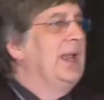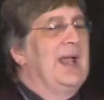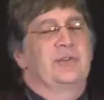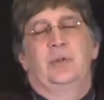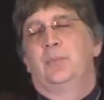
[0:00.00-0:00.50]

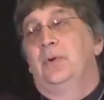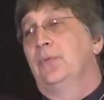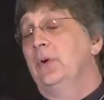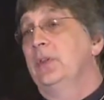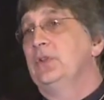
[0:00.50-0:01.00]
actually
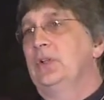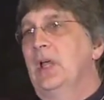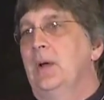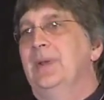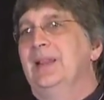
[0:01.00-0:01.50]
prefer that you
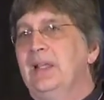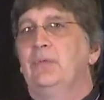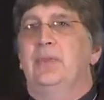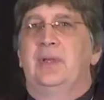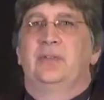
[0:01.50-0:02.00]
come and live
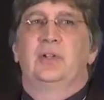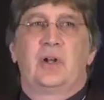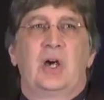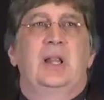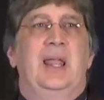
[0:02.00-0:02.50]
with us on
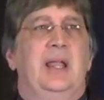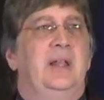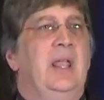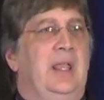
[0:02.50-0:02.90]
our land